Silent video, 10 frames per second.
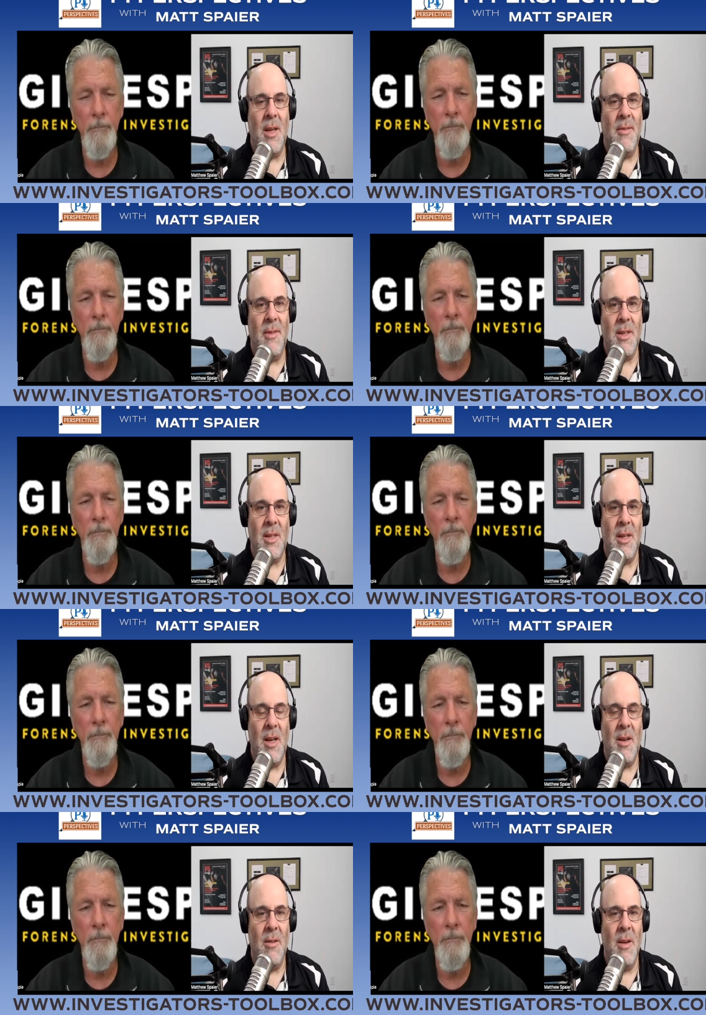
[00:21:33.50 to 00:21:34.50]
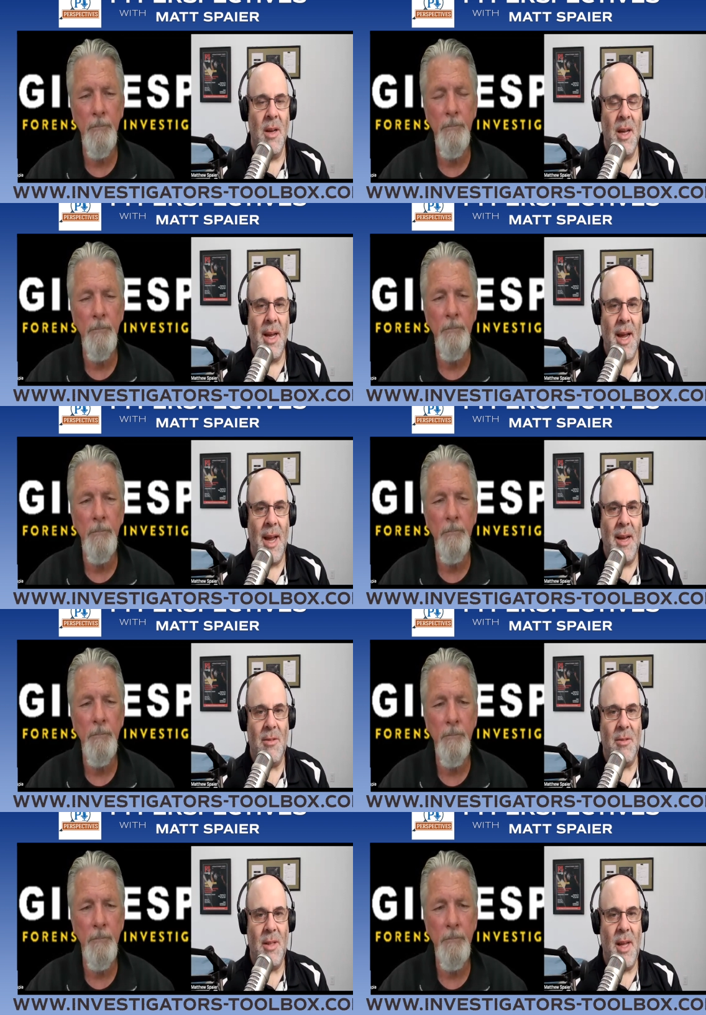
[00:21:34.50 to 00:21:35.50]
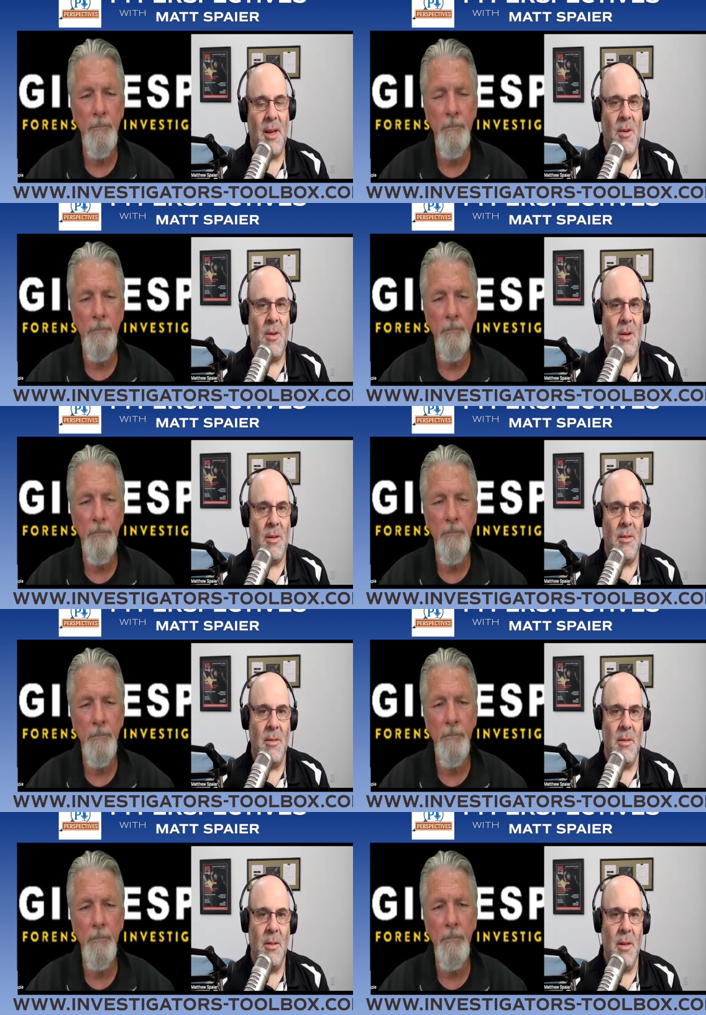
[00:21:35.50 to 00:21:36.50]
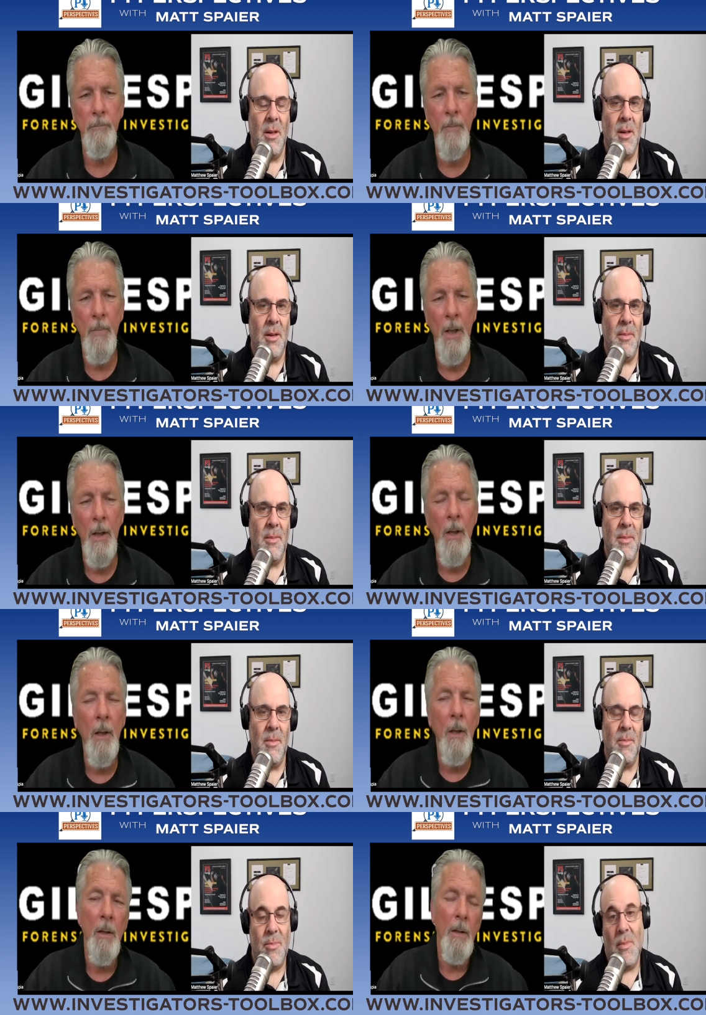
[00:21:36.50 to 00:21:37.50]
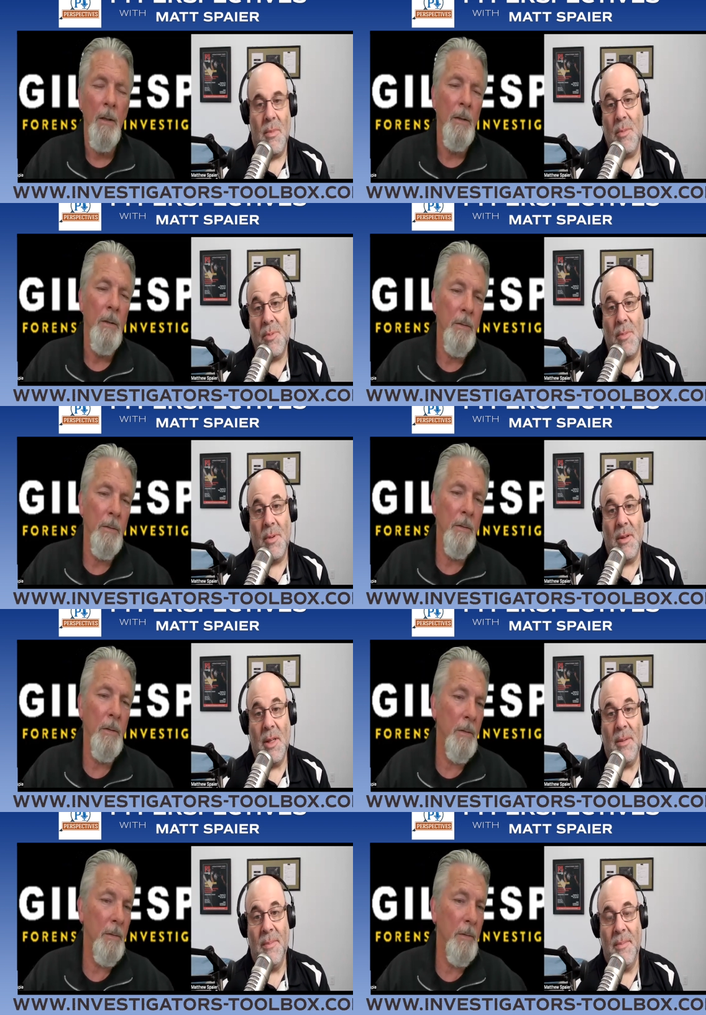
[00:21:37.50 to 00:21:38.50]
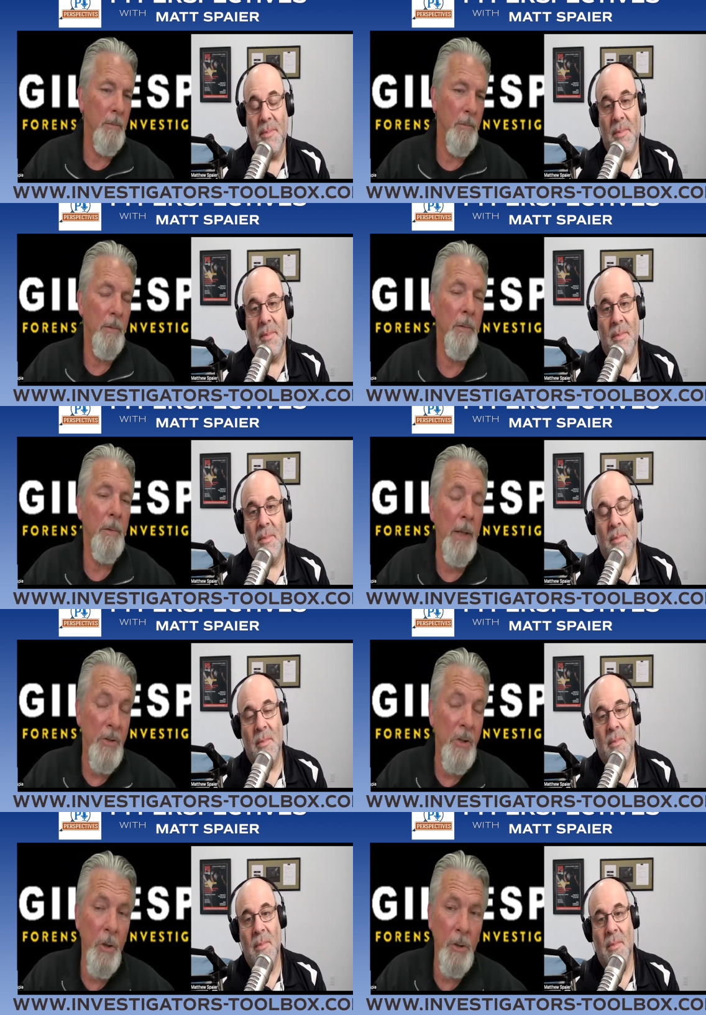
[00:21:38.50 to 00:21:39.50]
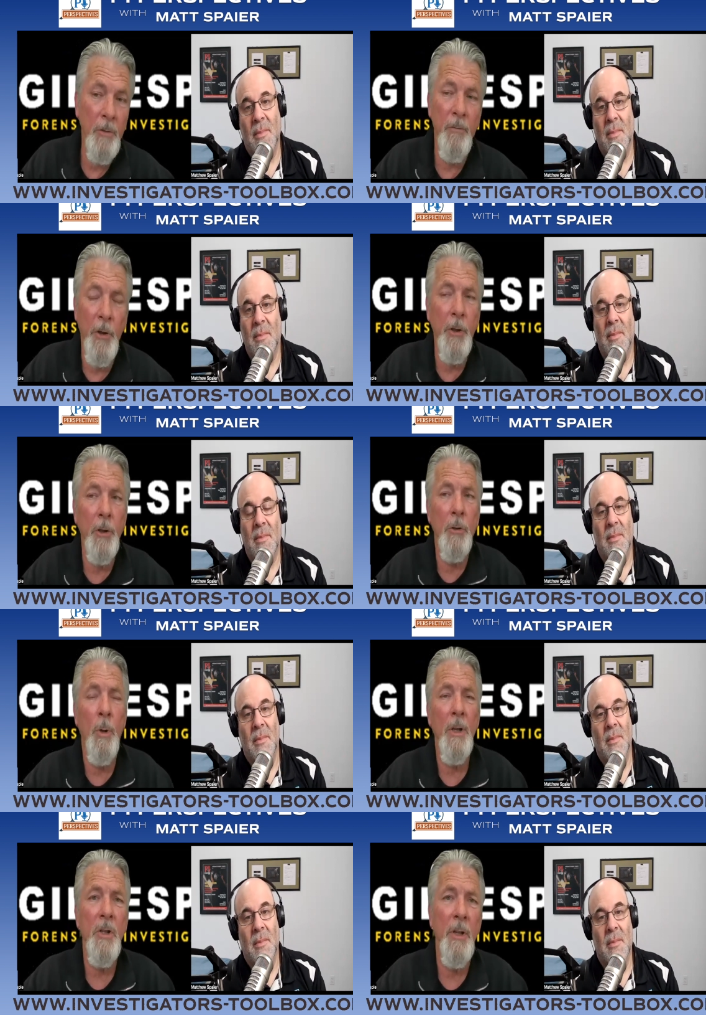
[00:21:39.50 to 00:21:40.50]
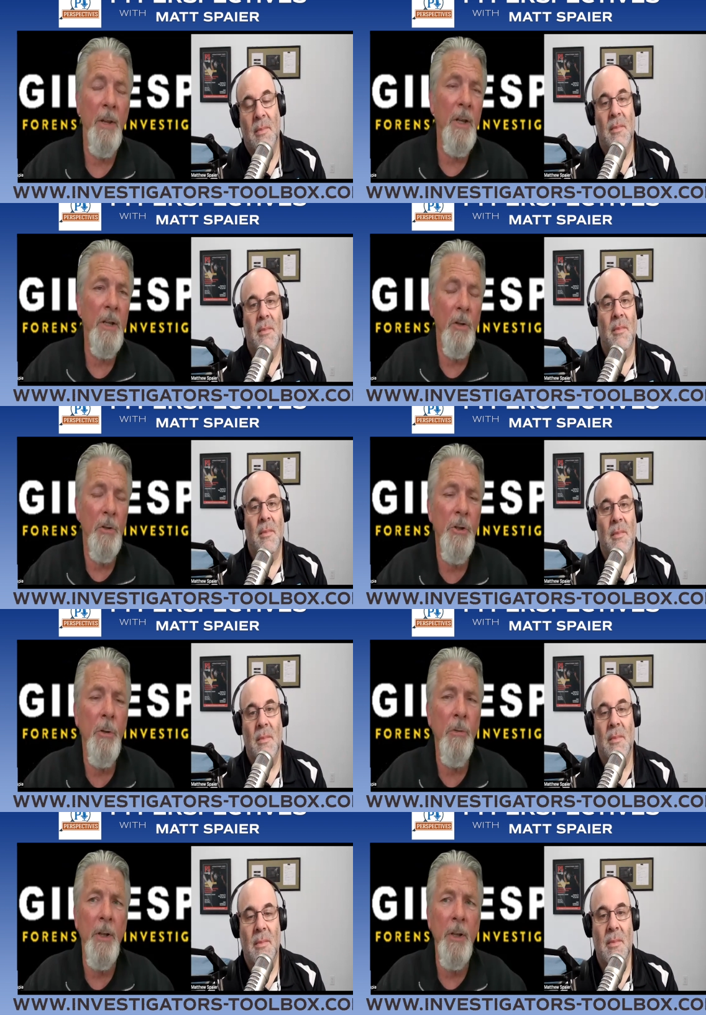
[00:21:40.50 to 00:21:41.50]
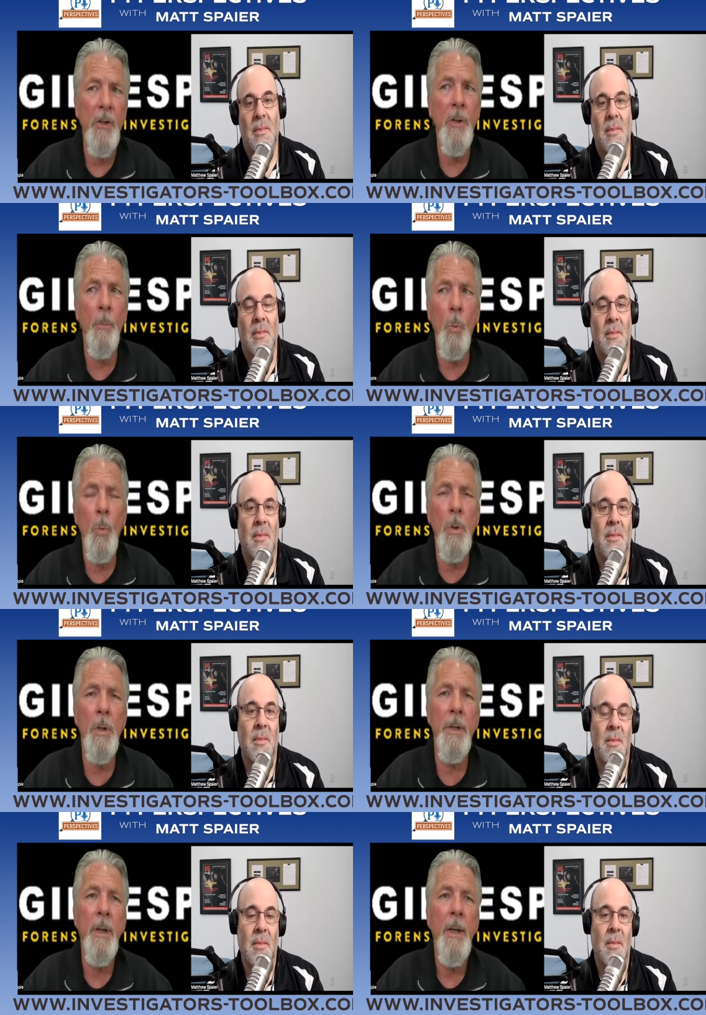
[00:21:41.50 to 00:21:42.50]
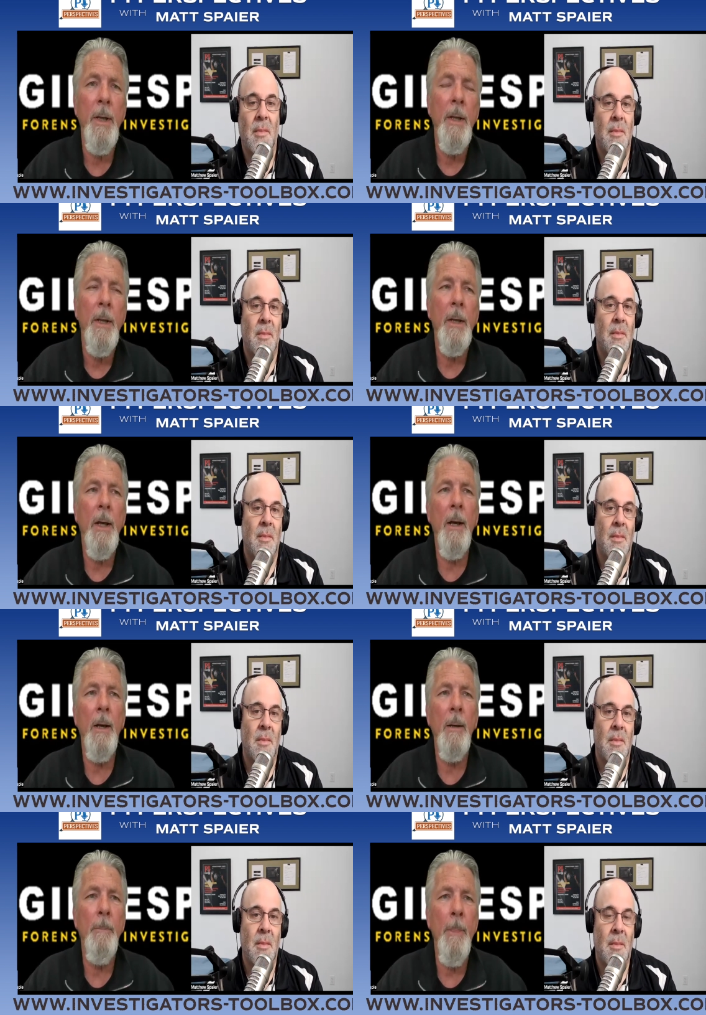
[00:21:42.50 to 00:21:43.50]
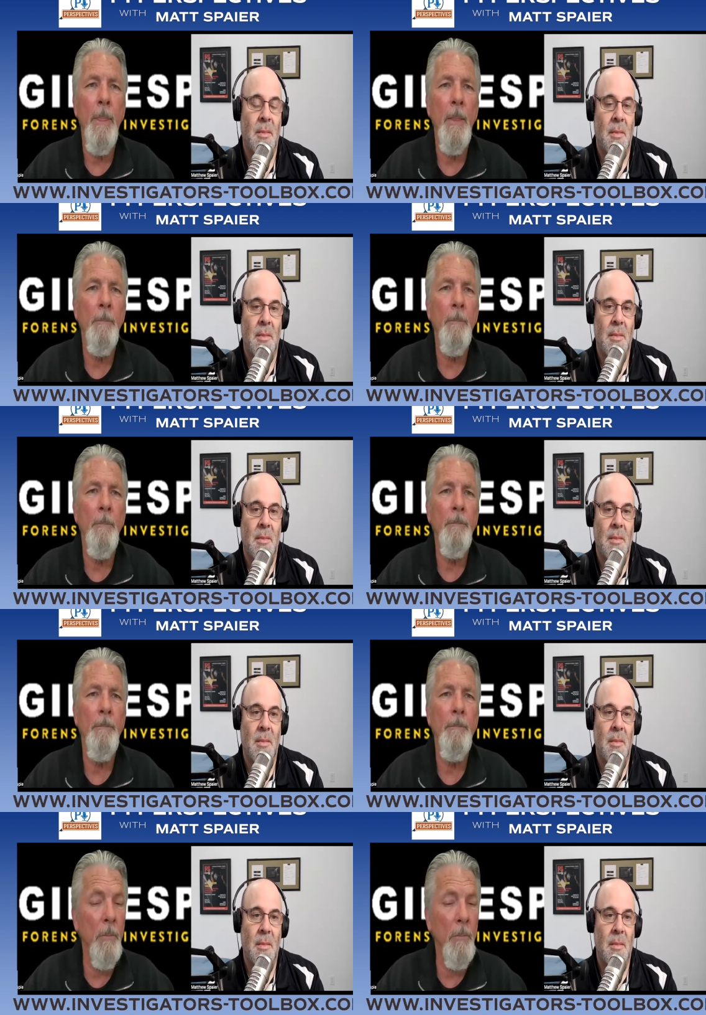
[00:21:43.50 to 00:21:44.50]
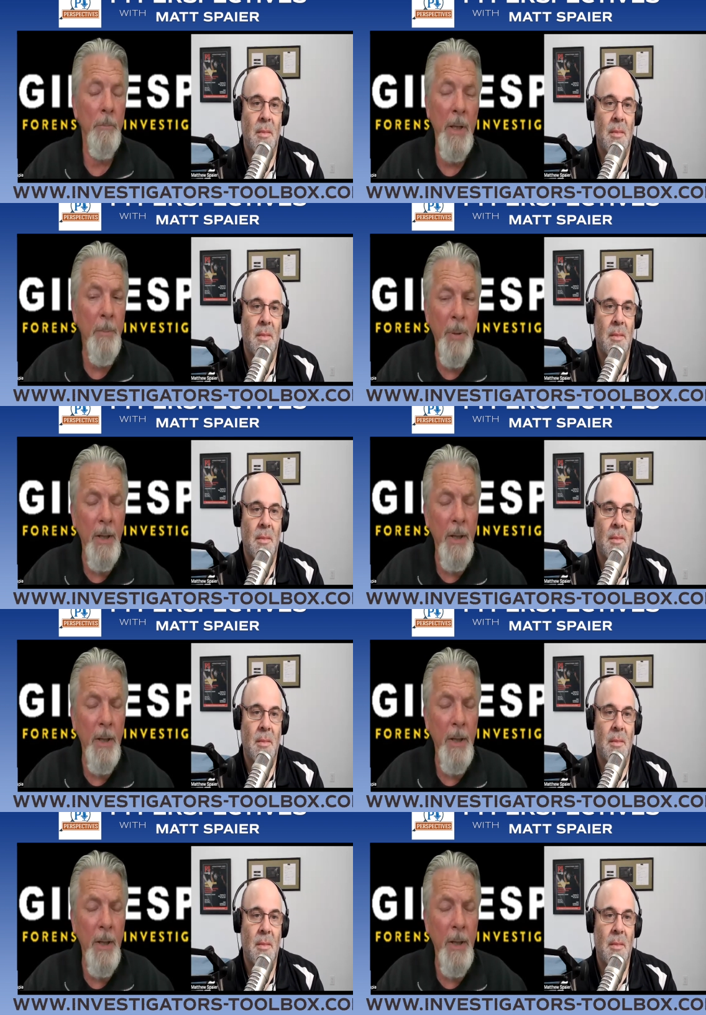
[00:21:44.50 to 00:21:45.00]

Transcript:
Speaker 1: that investigator handles that call um, appropriately?
Speaker 2: That's a good, very good question. I think there's two things. Number one, um, you know, many